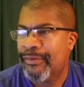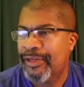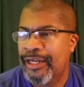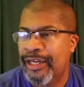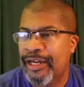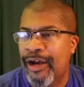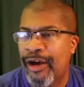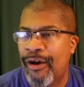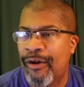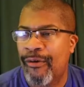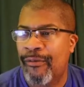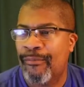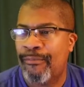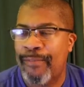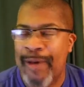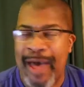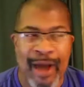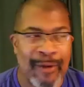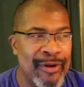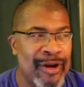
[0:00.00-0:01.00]
you know,
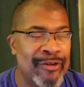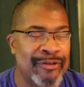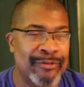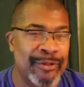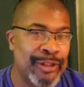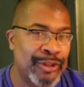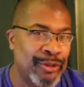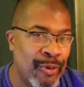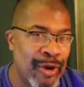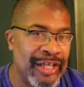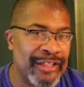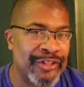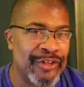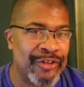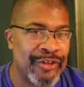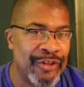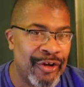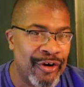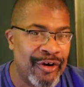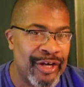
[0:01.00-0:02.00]
back when I was in my 20s
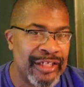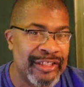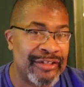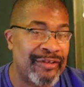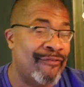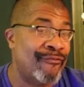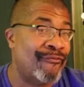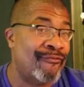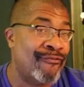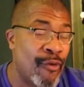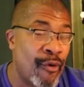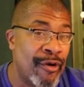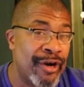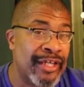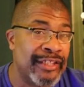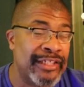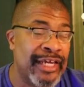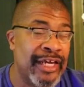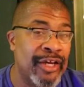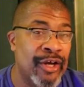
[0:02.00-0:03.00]
and 30s, even
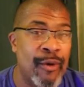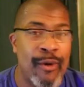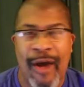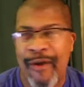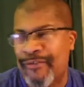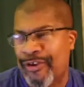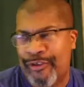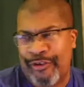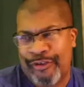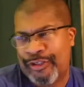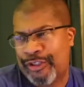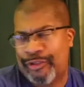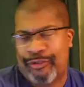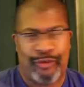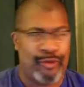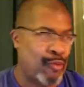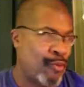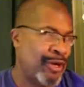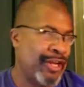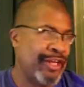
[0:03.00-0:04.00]
40s, I go, I don't know, there's
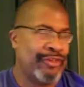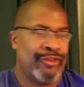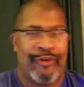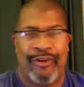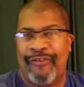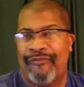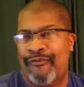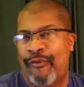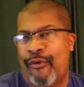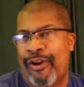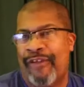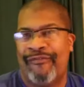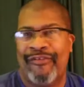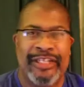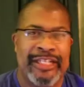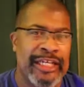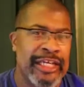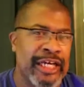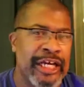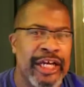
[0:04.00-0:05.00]
20, 30, 40,
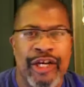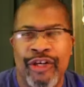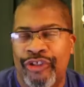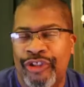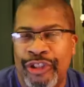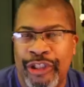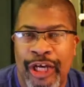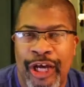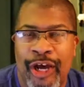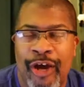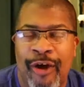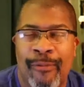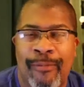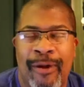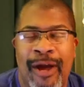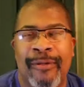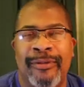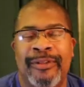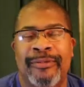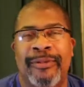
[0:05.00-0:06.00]
50 years to go,
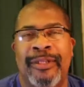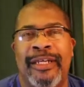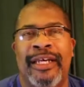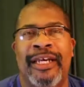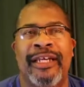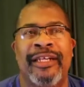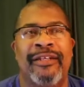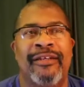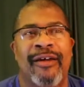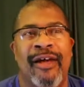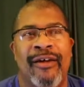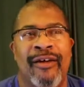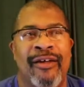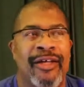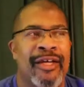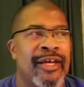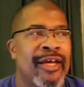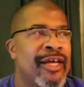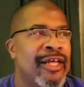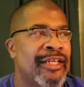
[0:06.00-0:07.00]
probably,
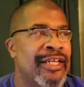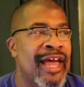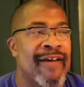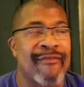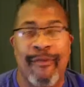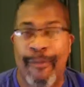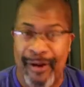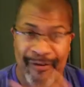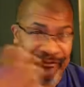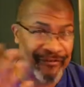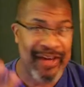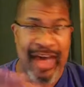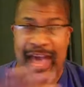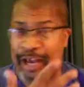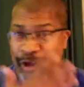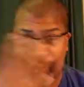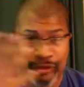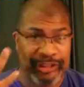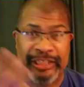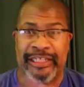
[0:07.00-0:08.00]
uh, to have all my
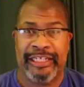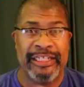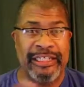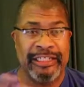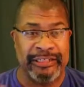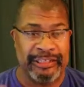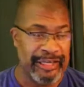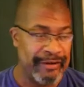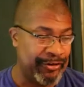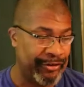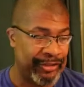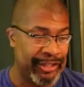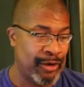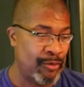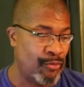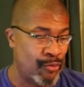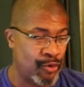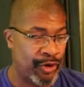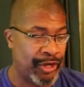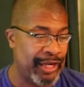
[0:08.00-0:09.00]
faculties and
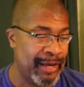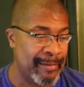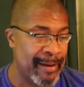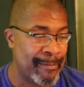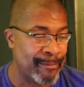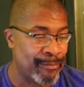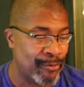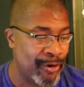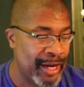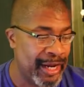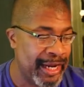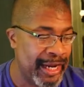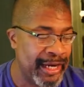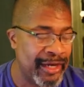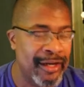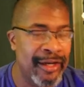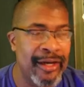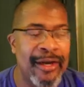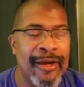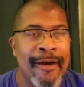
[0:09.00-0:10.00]
everything working in my
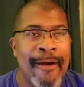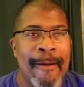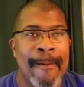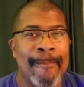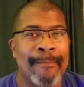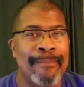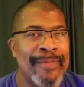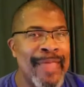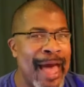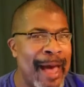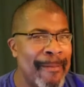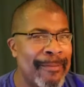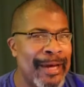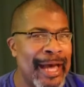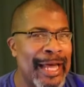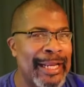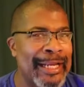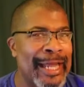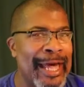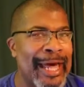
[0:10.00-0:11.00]
brain. Now I'm
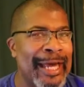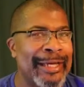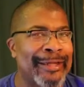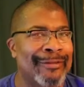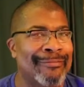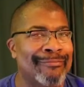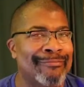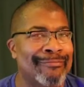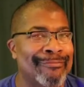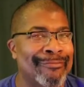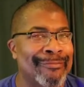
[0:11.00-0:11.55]
kind of like,